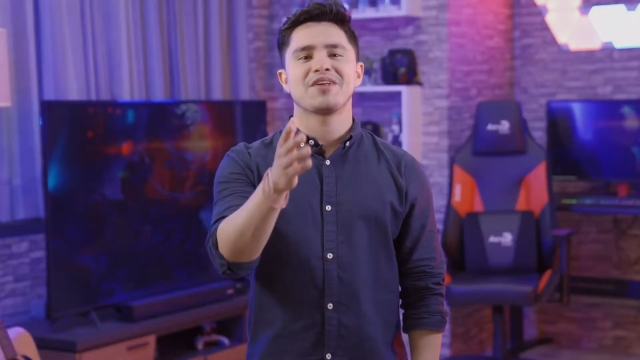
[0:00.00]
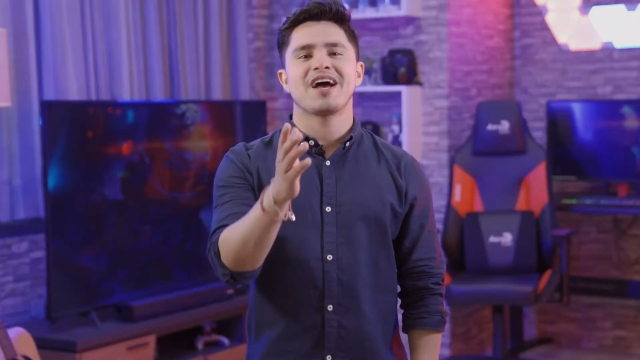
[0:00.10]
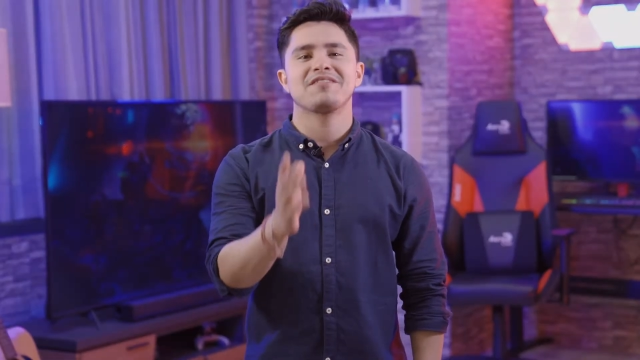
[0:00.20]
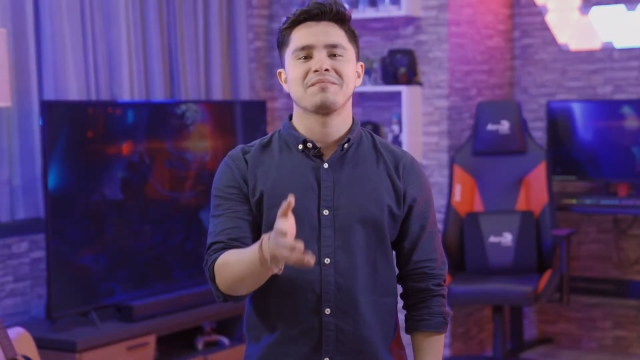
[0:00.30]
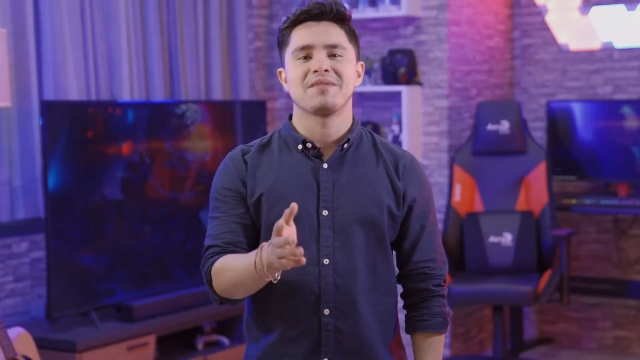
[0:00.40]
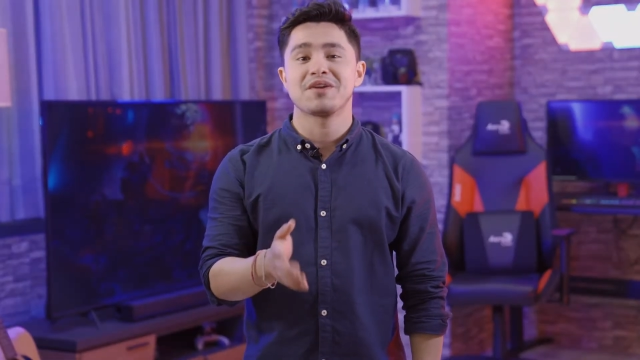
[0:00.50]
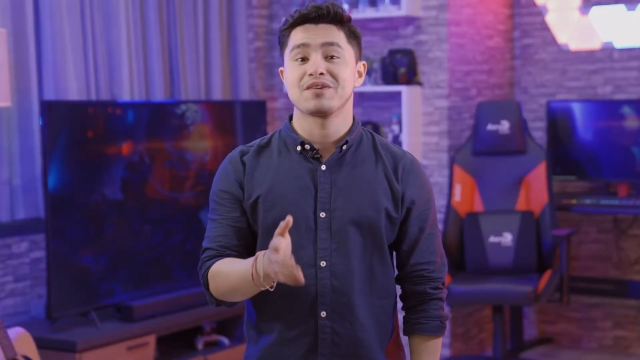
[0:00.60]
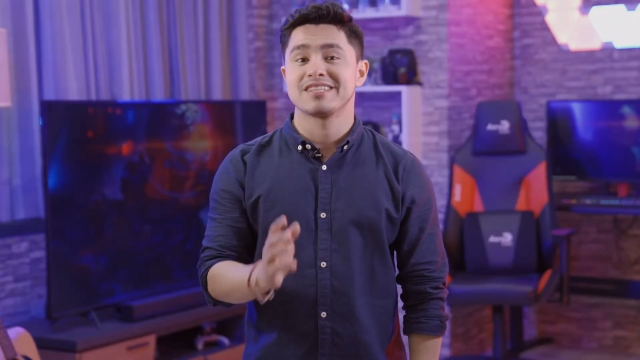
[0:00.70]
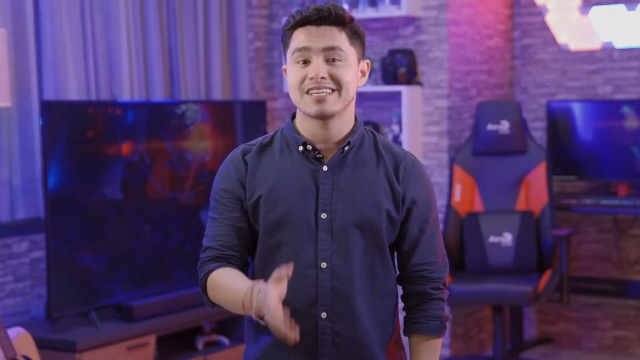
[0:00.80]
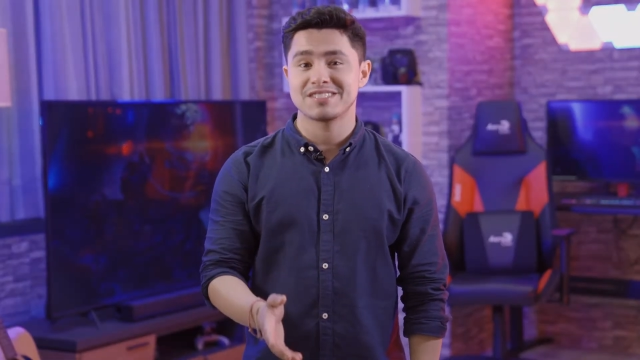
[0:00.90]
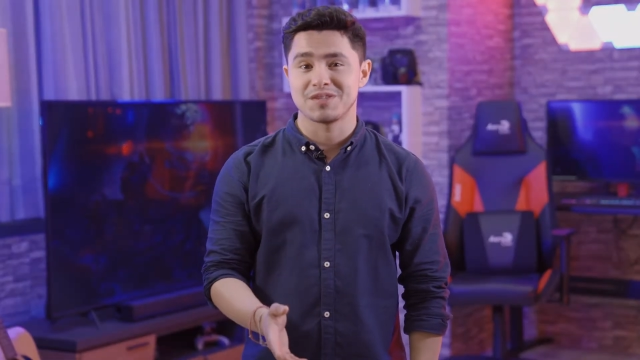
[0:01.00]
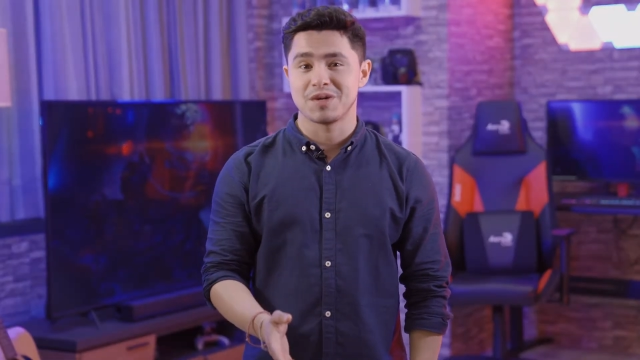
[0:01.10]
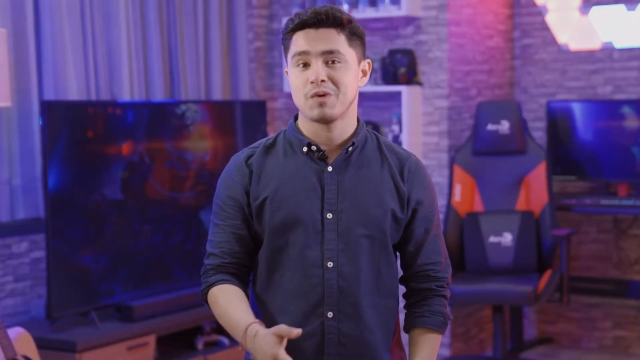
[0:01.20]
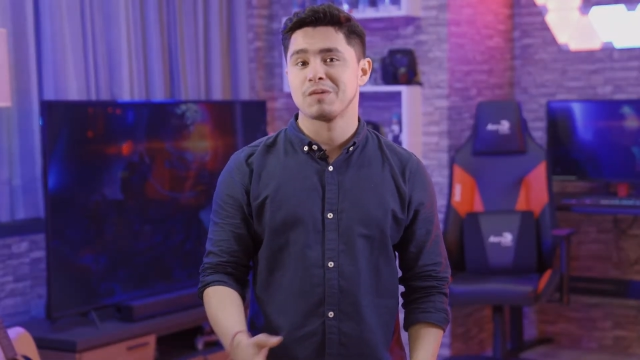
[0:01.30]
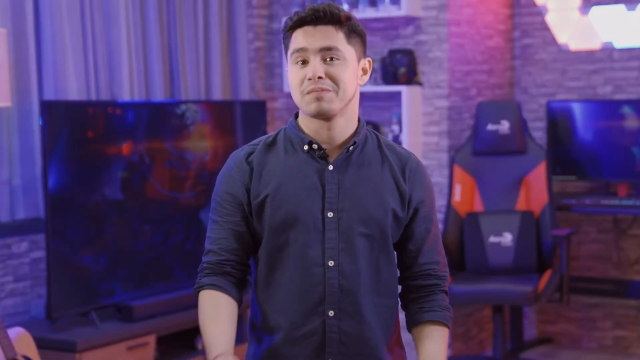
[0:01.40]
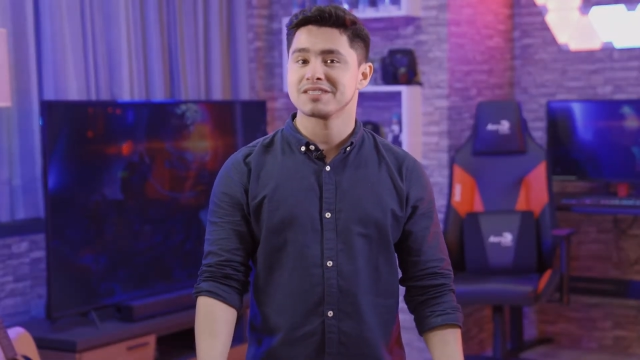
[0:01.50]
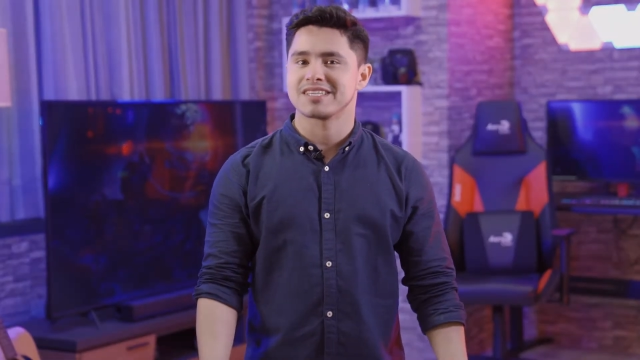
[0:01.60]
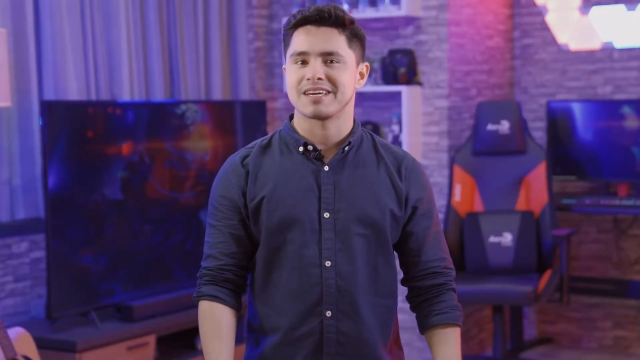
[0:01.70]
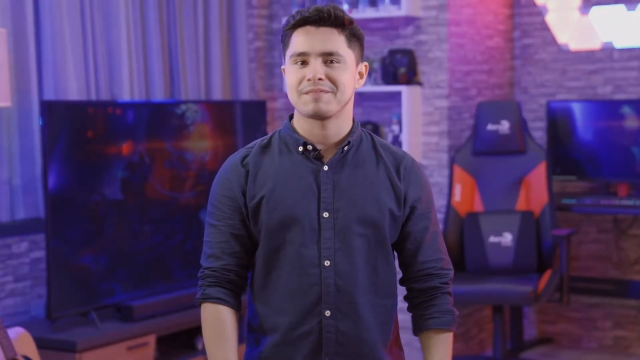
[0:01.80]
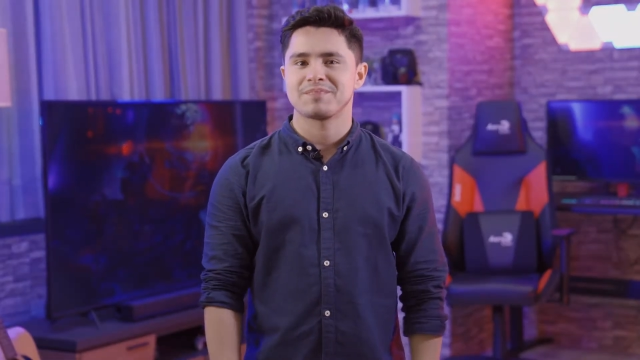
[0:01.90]
you have the manual next to you while
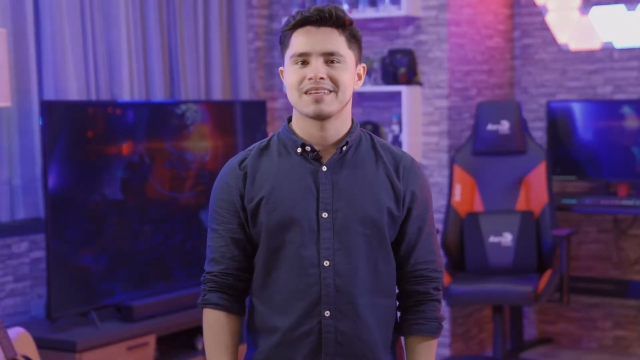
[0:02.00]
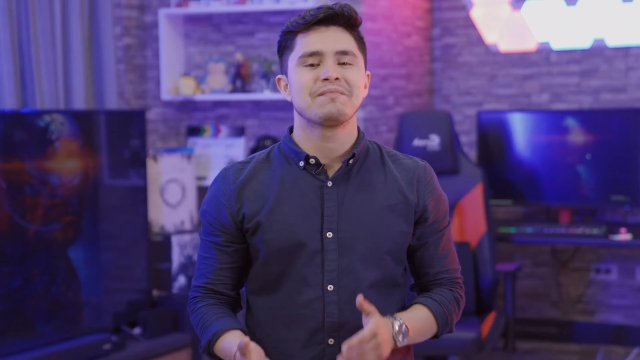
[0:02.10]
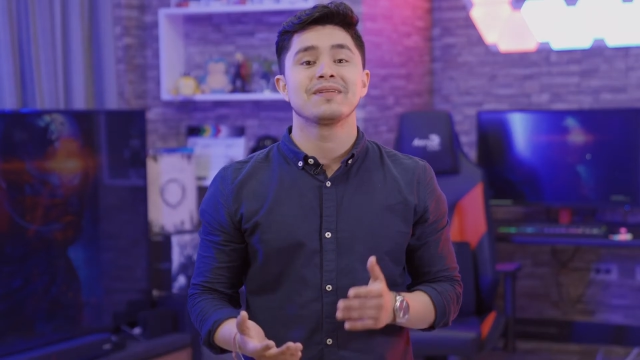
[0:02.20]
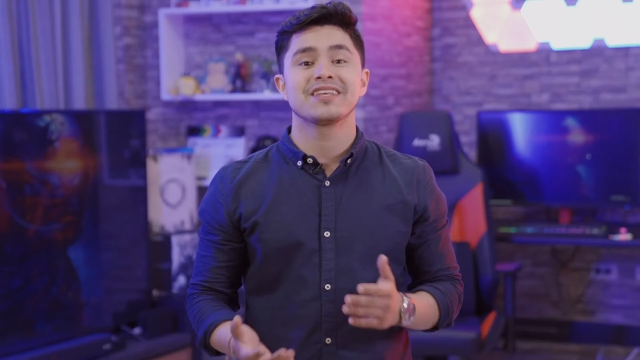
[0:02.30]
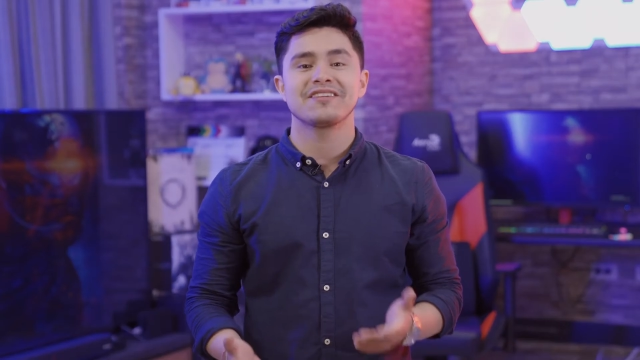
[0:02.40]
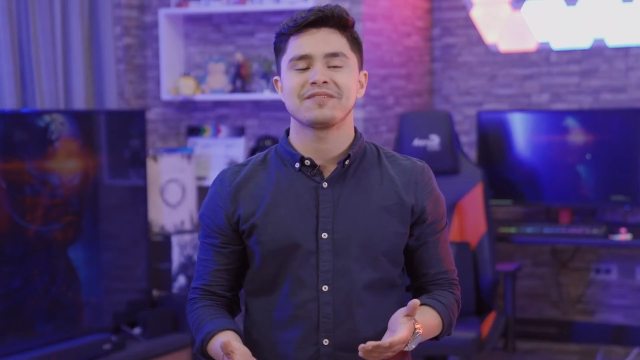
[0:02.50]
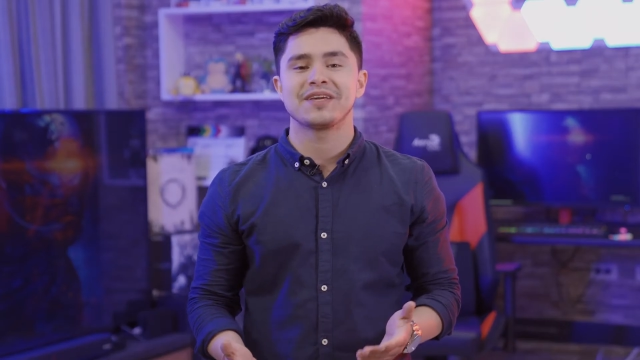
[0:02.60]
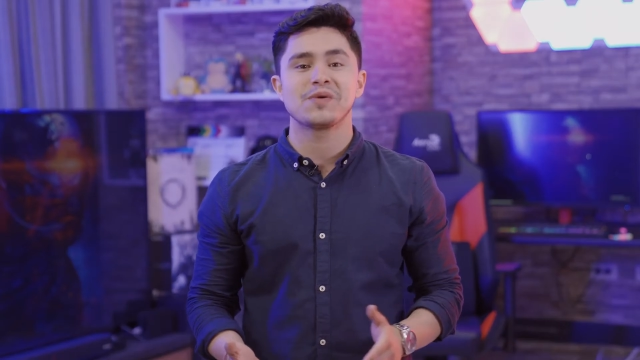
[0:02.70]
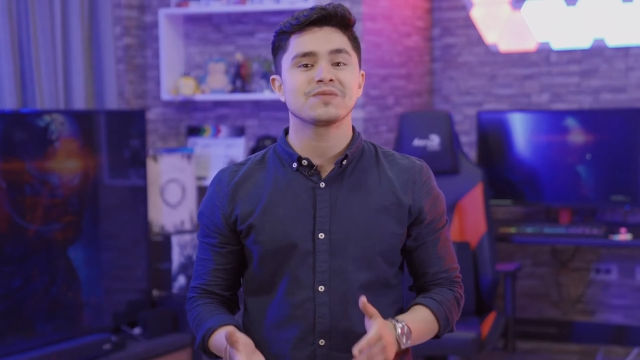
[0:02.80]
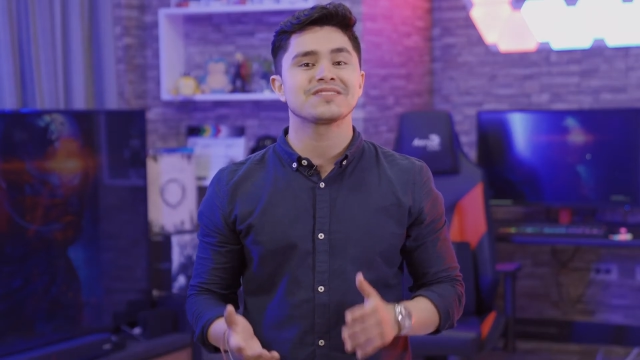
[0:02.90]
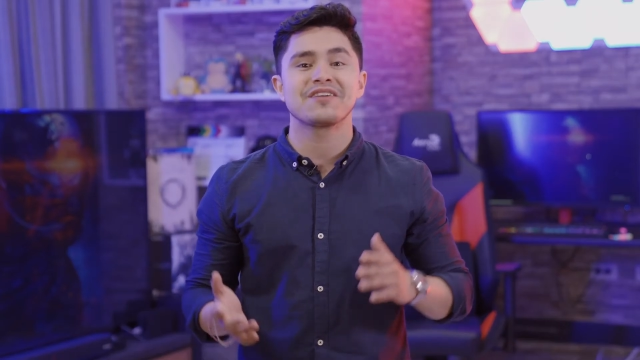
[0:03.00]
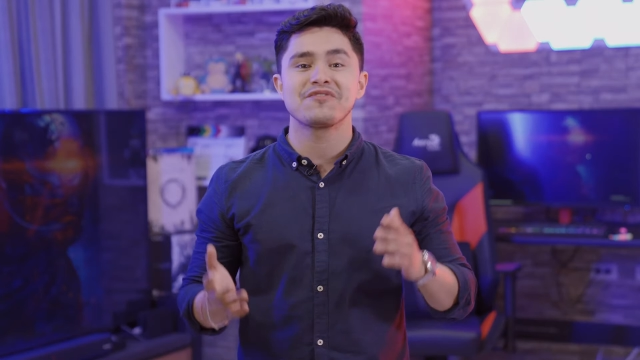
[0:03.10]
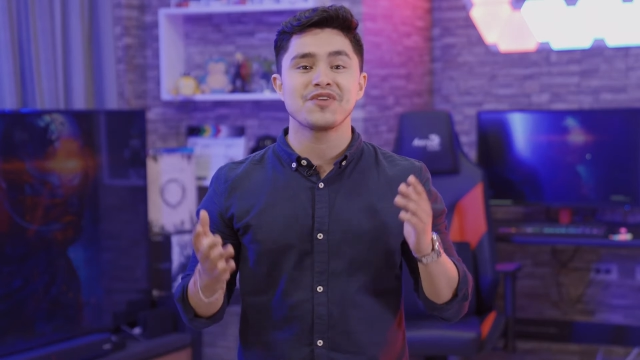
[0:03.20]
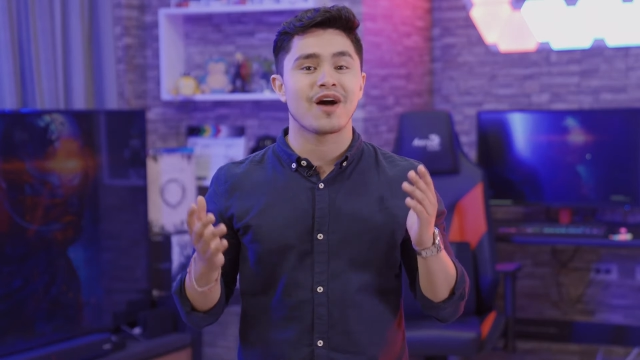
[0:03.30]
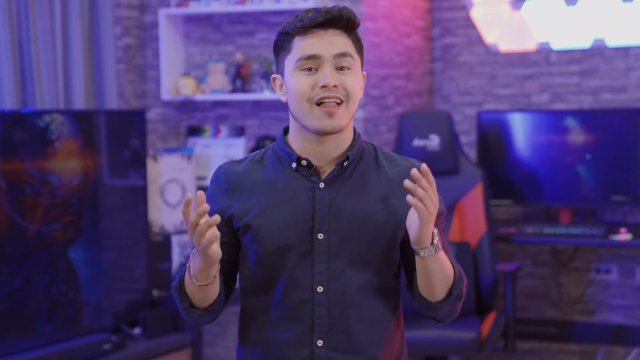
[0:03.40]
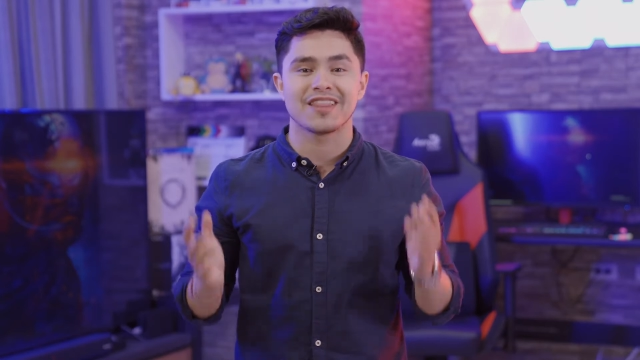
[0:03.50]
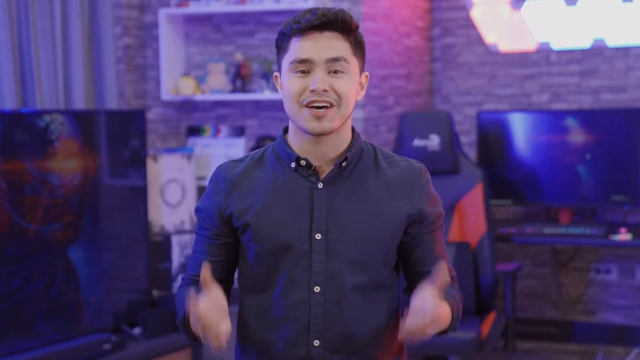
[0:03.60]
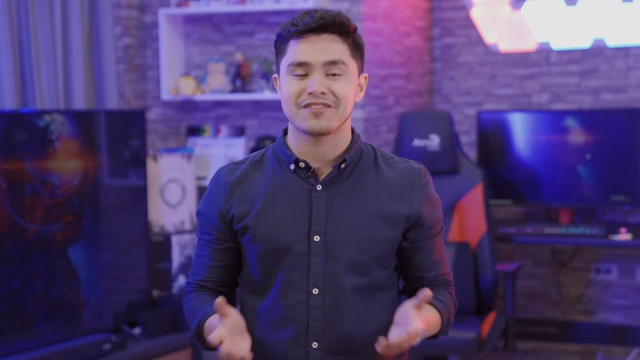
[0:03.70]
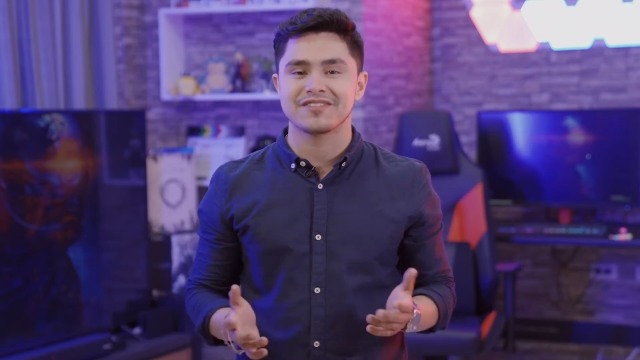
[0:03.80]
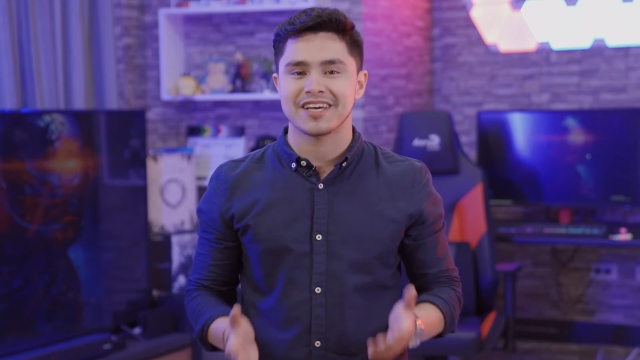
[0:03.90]
building it. Believe me, it will save you a
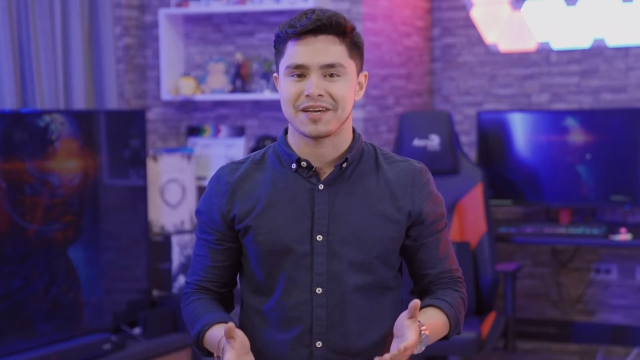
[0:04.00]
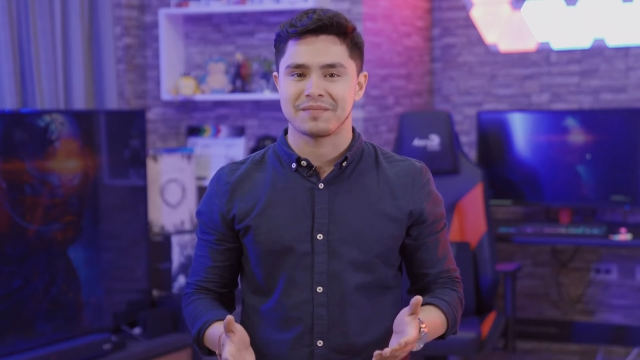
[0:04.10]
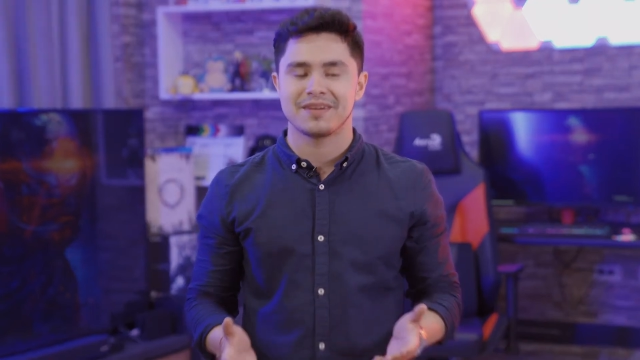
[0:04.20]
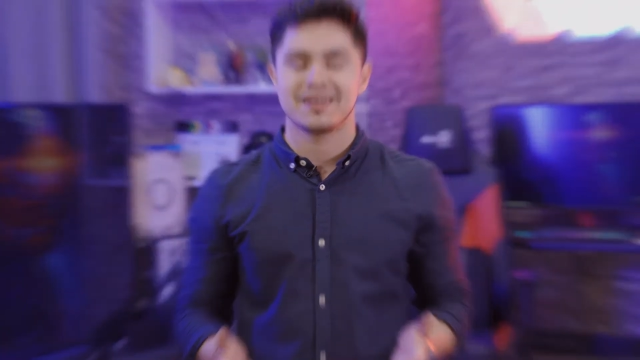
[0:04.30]
lot of time.